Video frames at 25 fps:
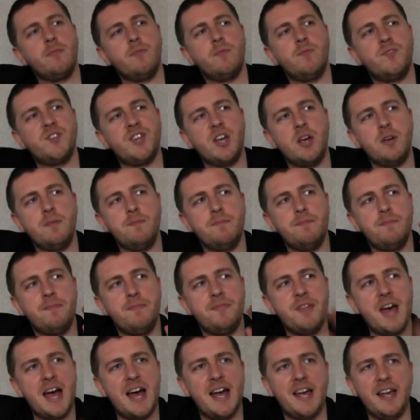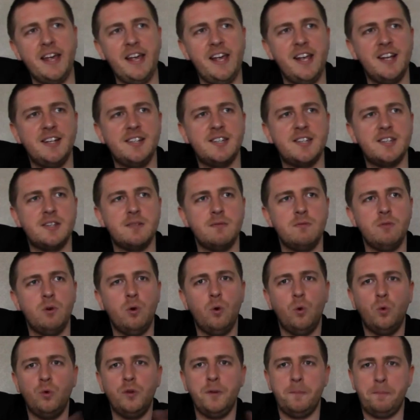So that is
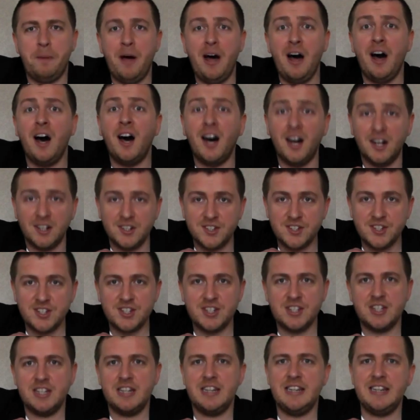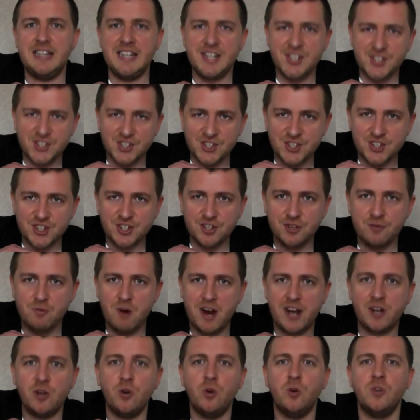all the parts. Listen to the
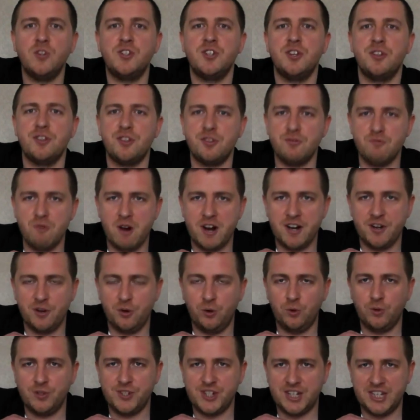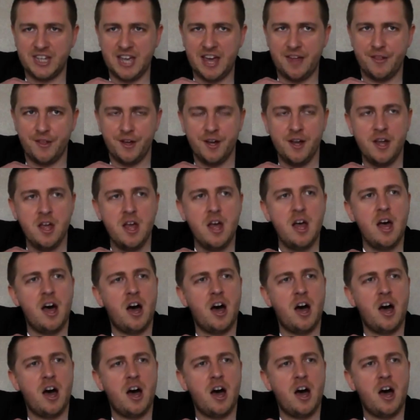record to thread it all together.